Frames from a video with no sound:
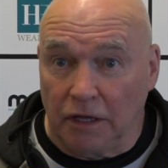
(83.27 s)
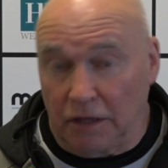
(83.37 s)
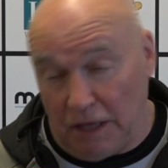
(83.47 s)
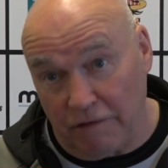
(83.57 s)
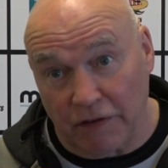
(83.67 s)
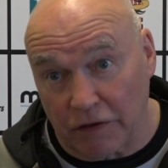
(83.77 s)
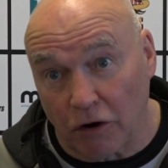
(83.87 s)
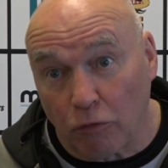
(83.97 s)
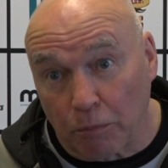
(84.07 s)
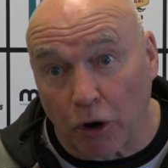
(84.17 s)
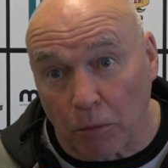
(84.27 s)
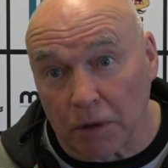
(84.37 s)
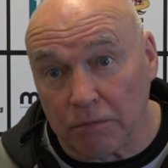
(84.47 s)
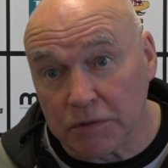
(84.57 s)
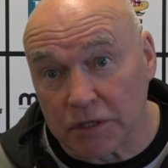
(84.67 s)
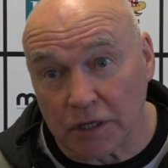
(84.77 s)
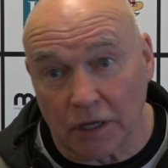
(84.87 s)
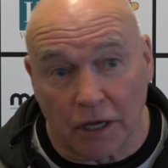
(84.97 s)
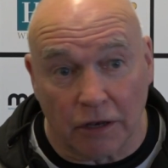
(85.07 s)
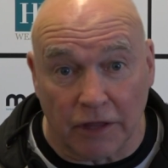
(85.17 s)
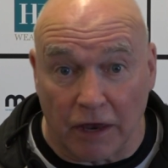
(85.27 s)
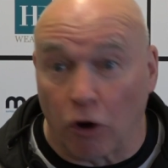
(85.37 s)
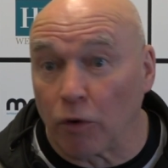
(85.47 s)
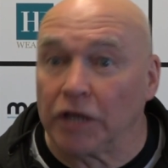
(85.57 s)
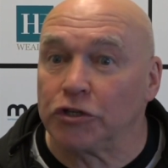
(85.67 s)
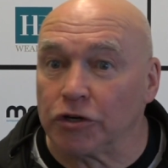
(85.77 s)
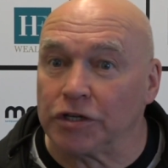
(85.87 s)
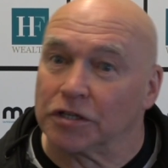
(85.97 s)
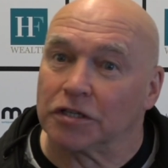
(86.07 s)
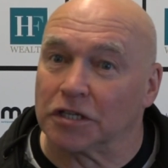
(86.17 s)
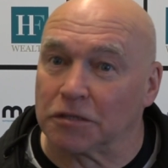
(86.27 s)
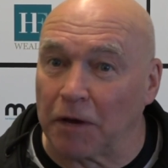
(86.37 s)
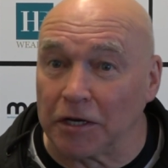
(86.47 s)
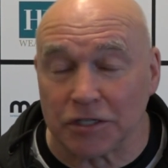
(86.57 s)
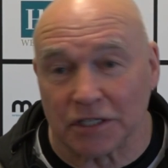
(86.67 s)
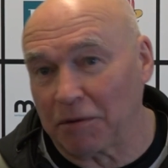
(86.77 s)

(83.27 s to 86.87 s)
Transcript: they've had their own problems and their own injuries and suspensions.